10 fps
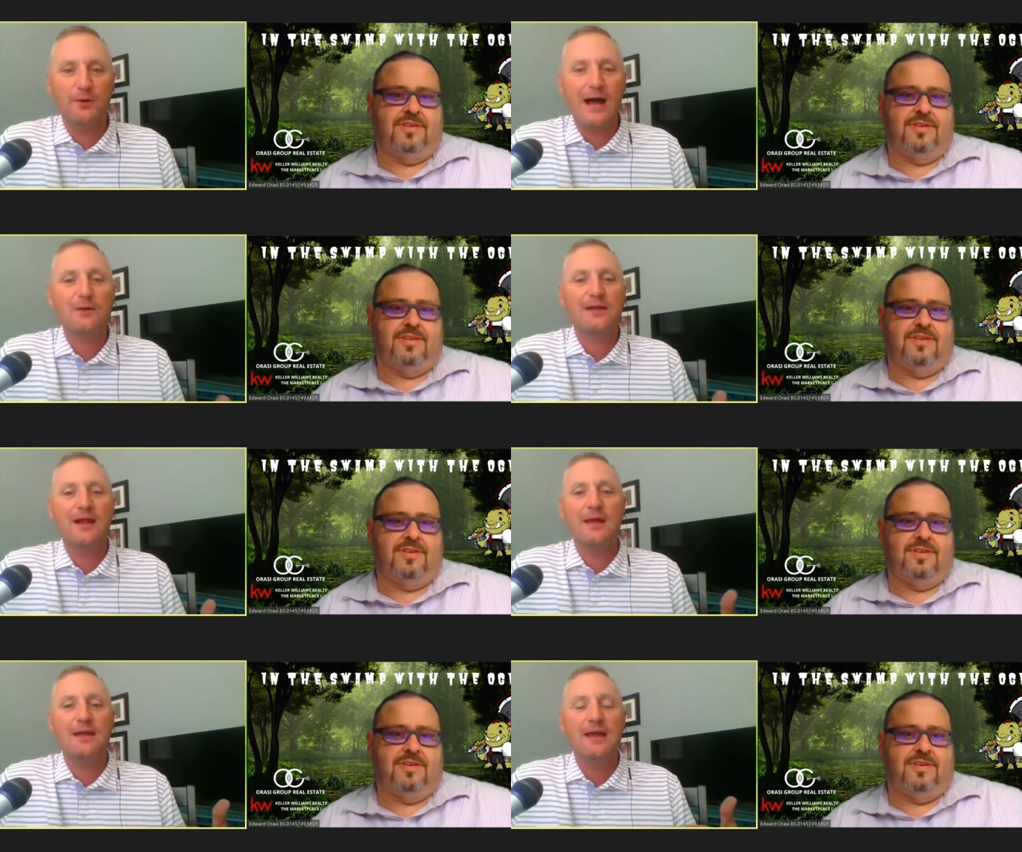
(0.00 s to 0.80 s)
Speaker 1: How can
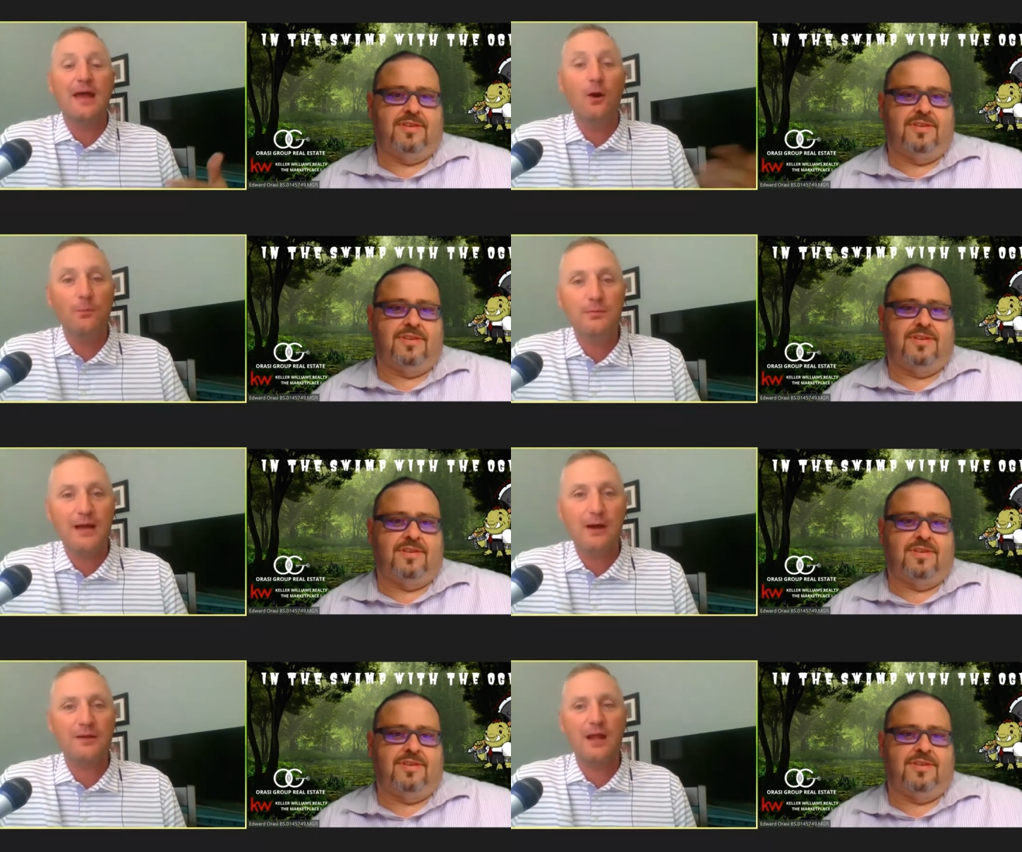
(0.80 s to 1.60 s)
I help?
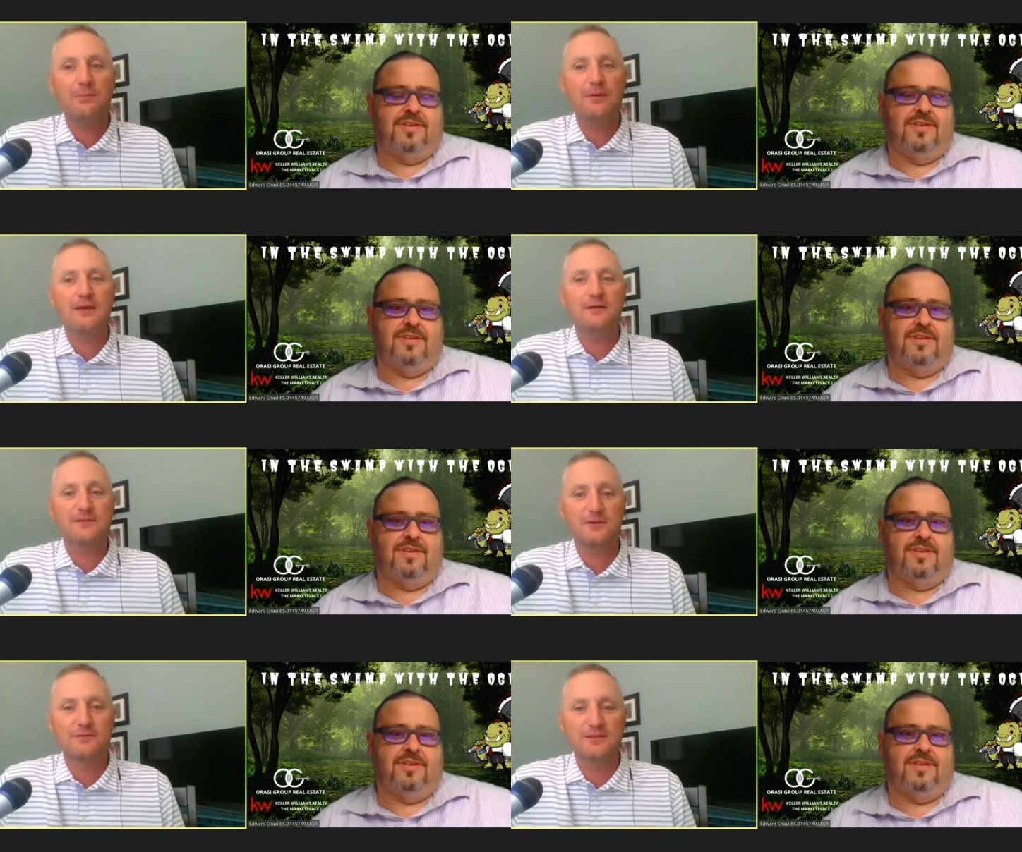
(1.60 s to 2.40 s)
How can I be of
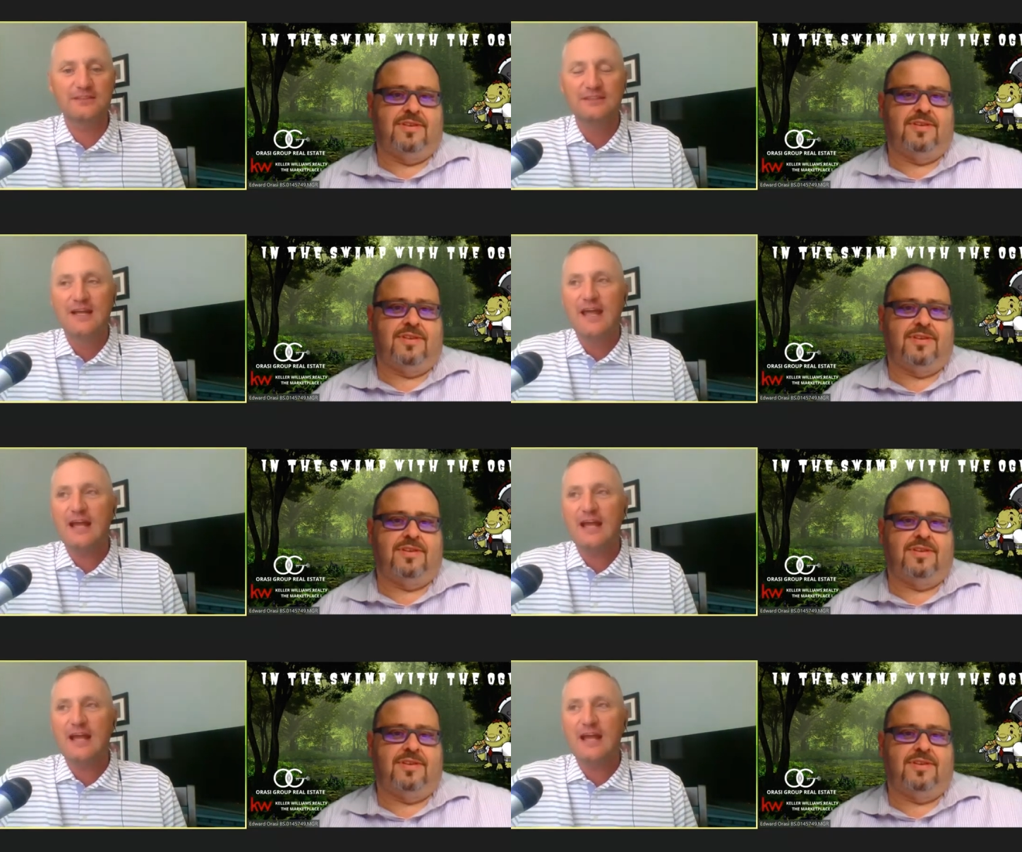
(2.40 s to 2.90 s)
service?